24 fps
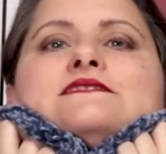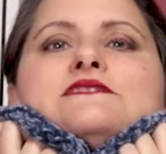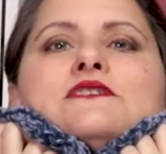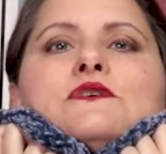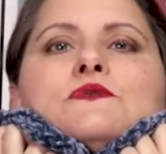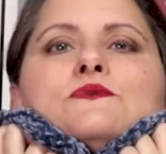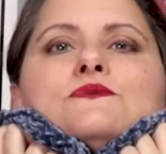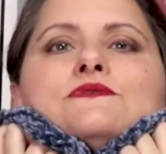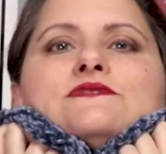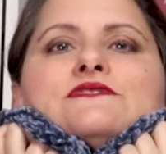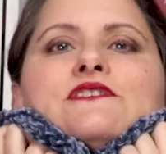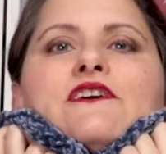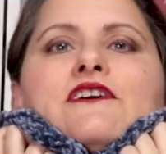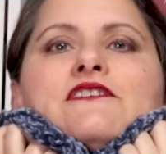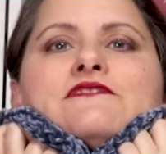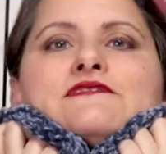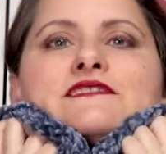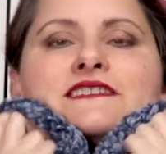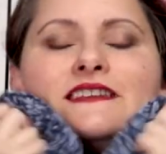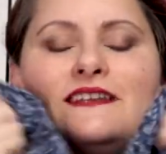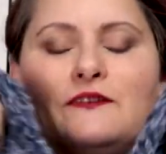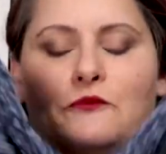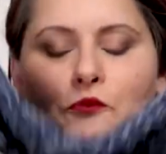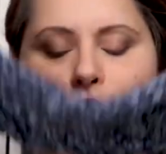so
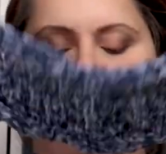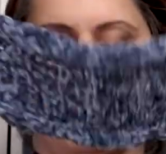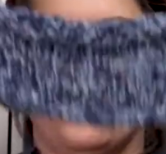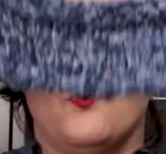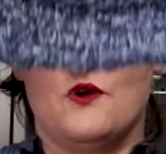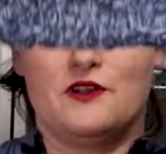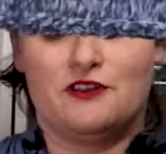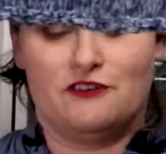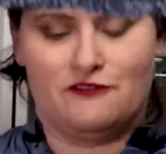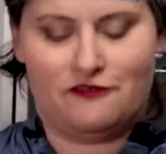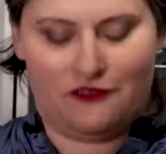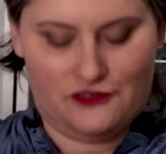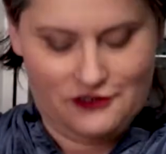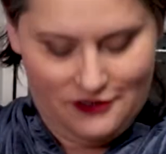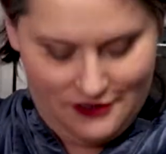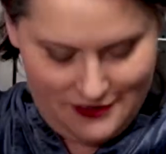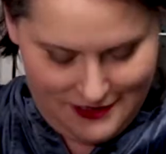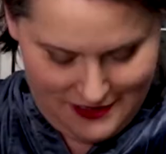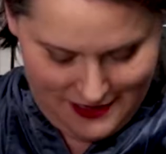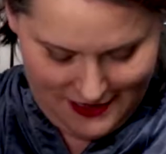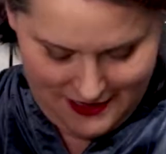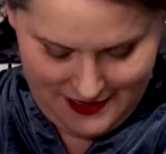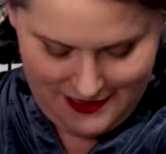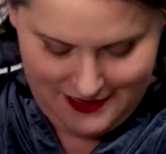soft and wonderful
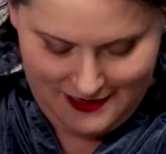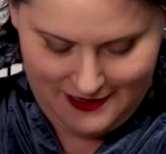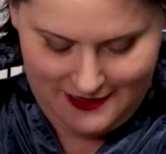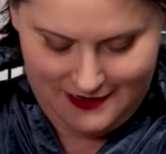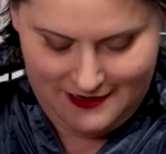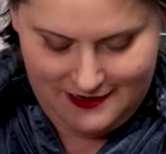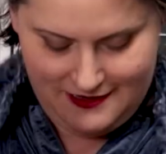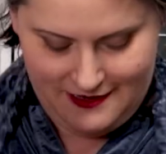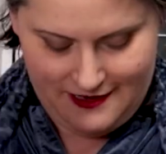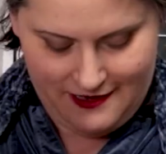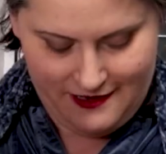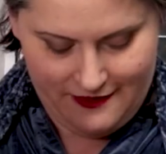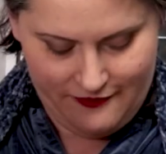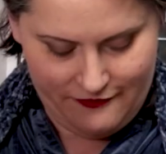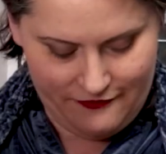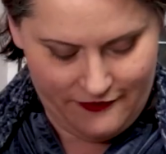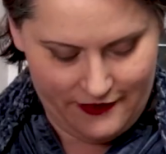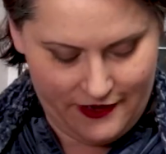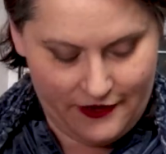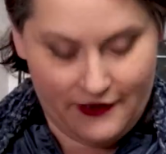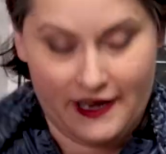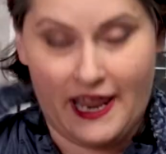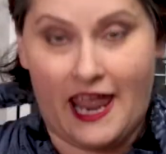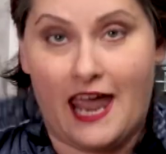
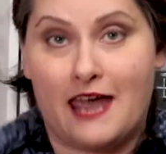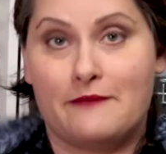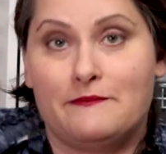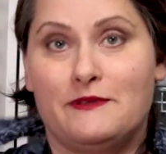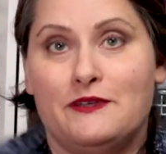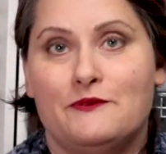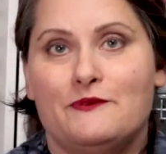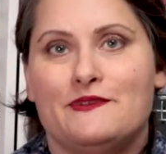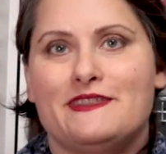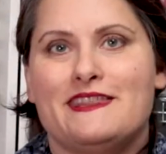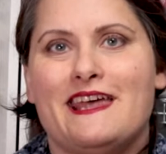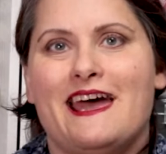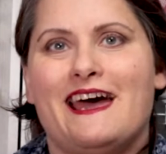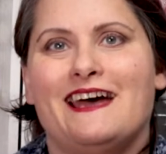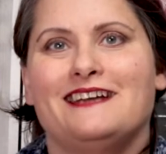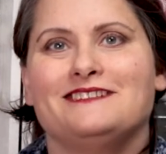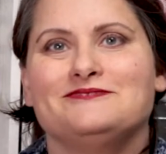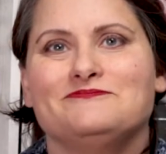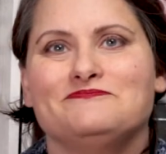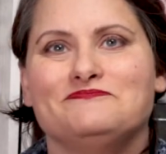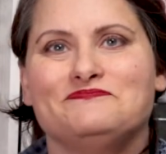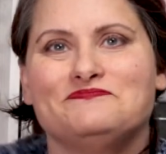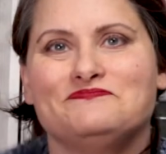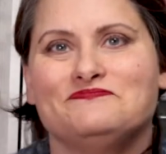very happy with that.
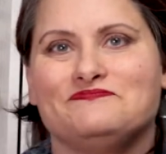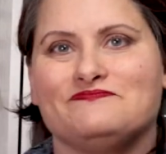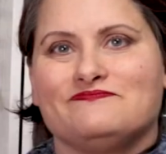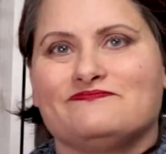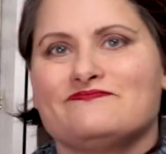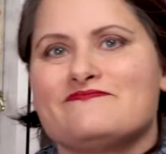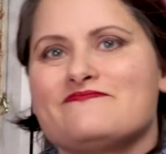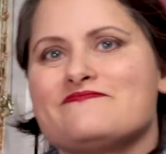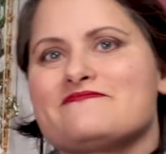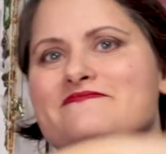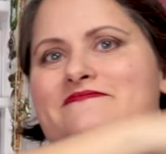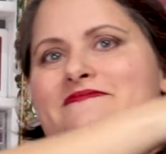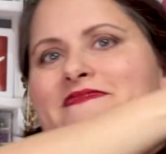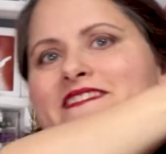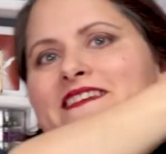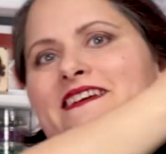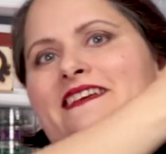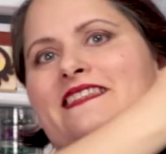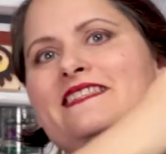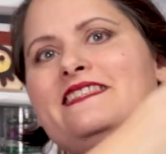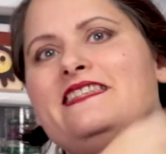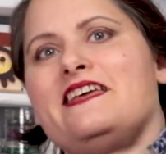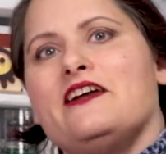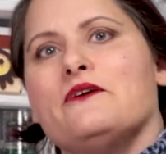
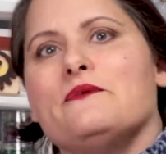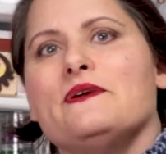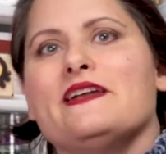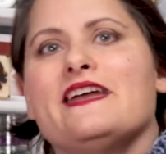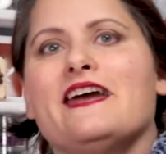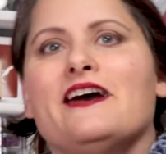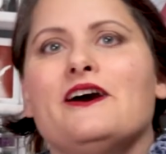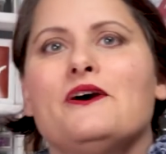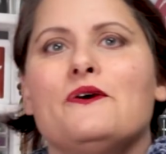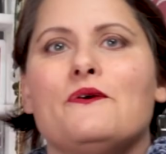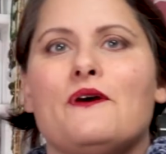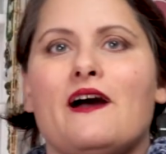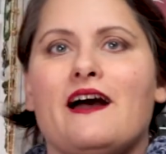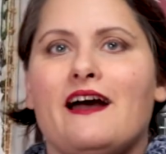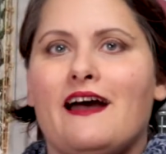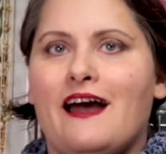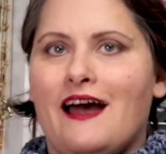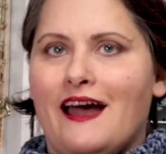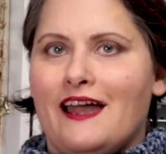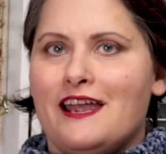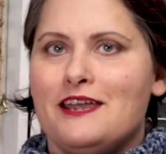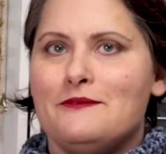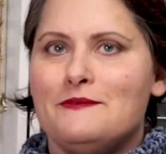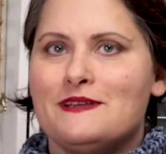There we go.
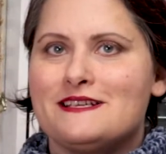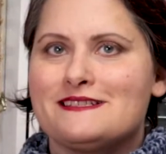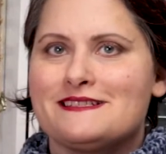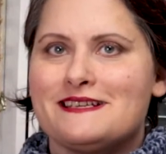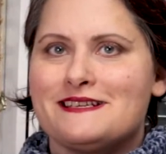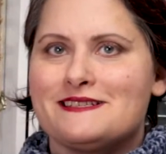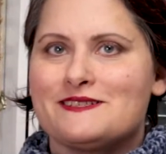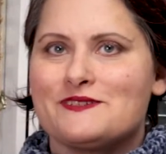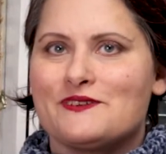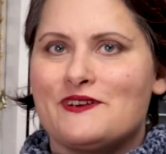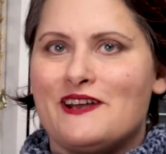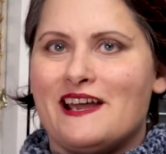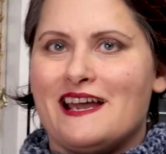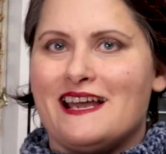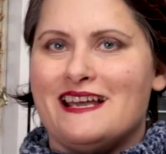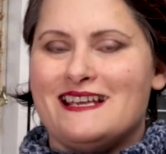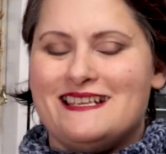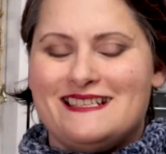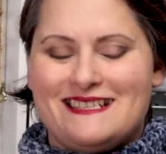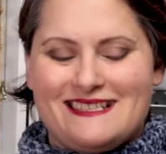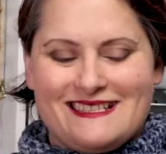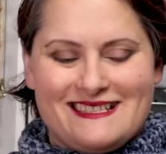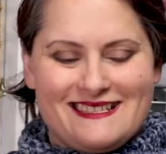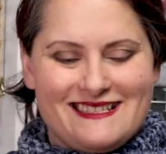I am
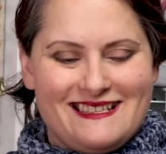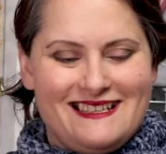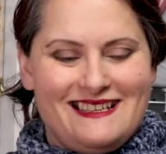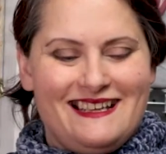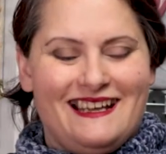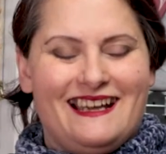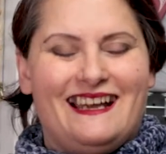accessorized.